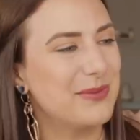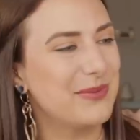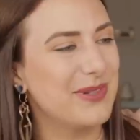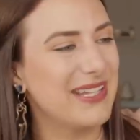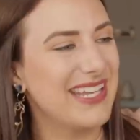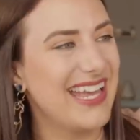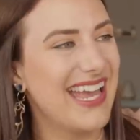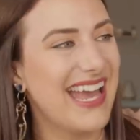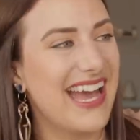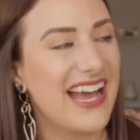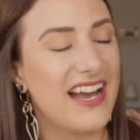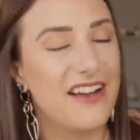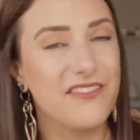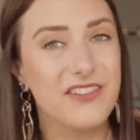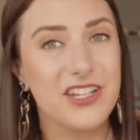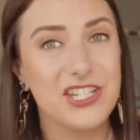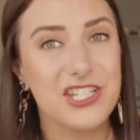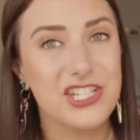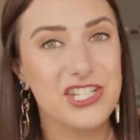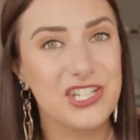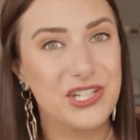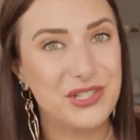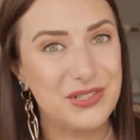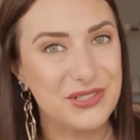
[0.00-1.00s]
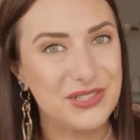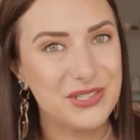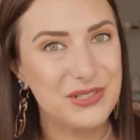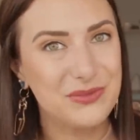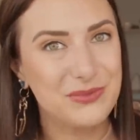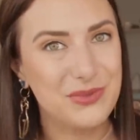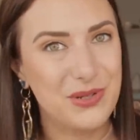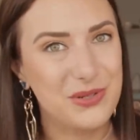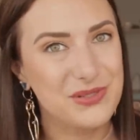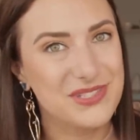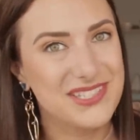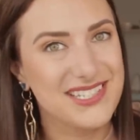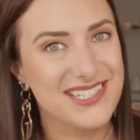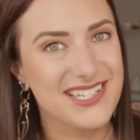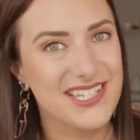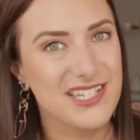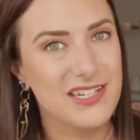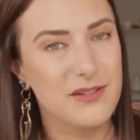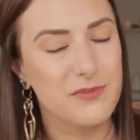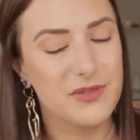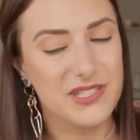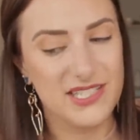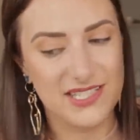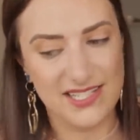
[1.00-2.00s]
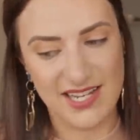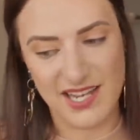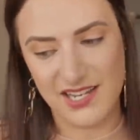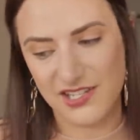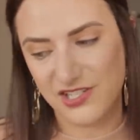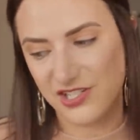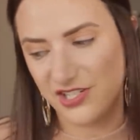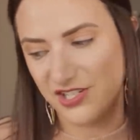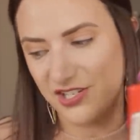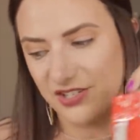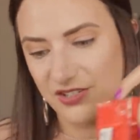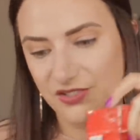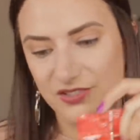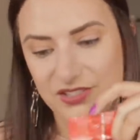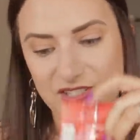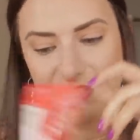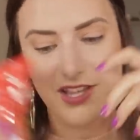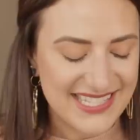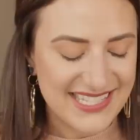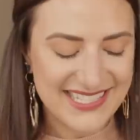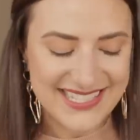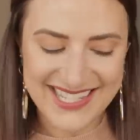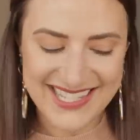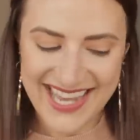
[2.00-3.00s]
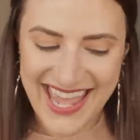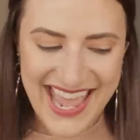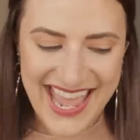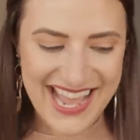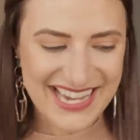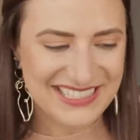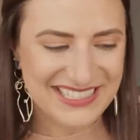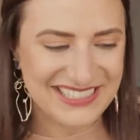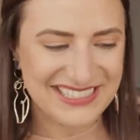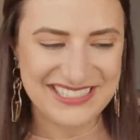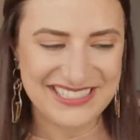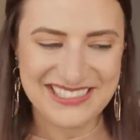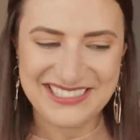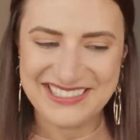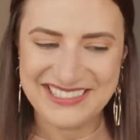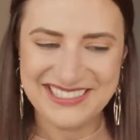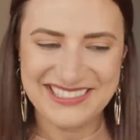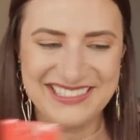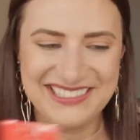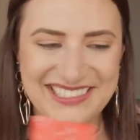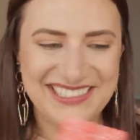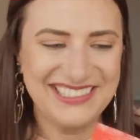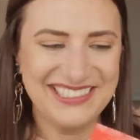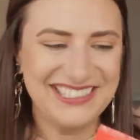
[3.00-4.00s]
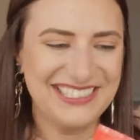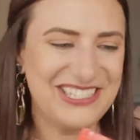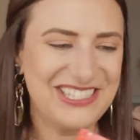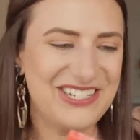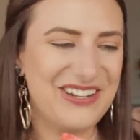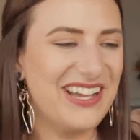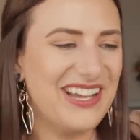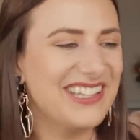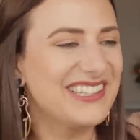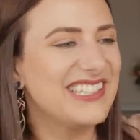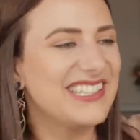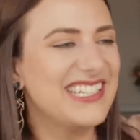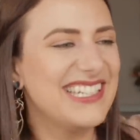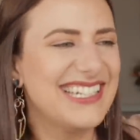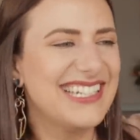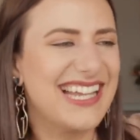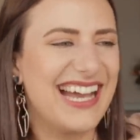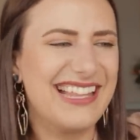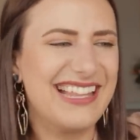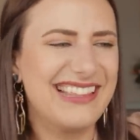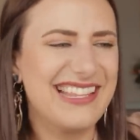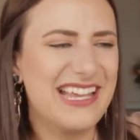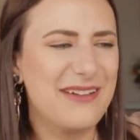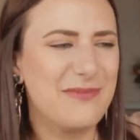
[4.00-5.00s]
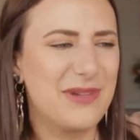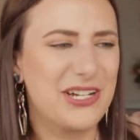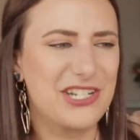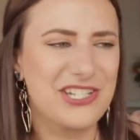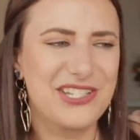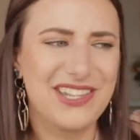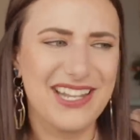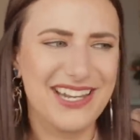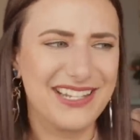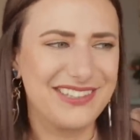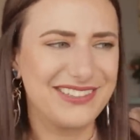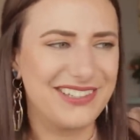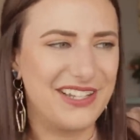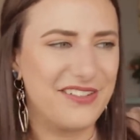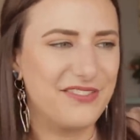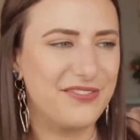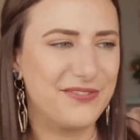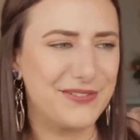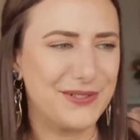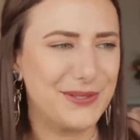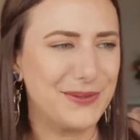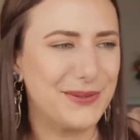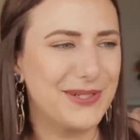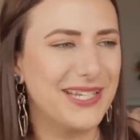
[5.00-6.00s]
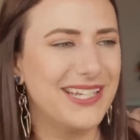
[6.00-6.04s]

We have chili roasted pistachios. Snacks, do I lead on that much that I love food,